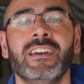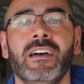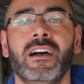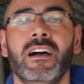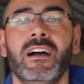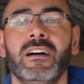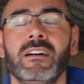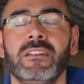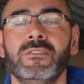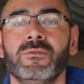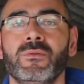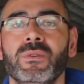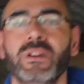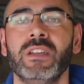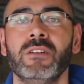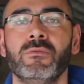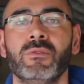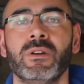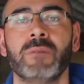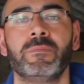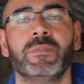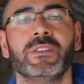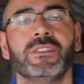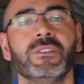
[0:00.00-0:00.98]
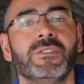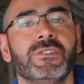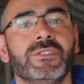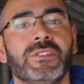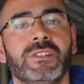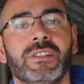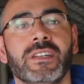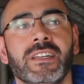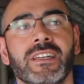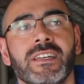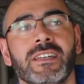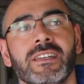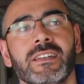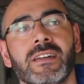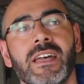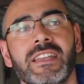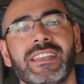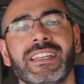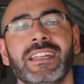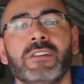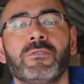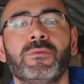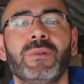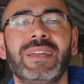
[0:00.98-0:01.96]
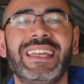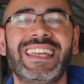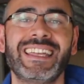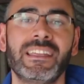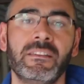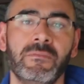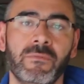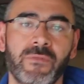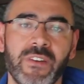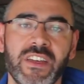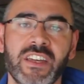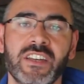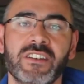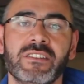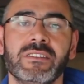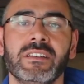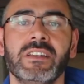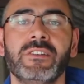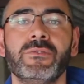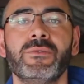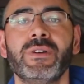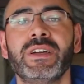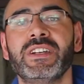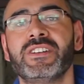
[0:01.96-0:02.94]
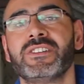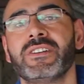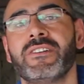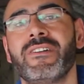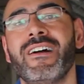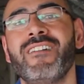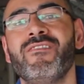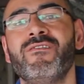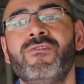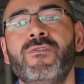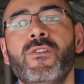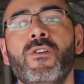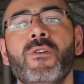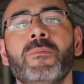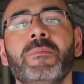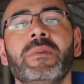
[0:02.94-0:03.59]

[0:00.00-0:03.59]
And we were producing, I think we virtually reached around 4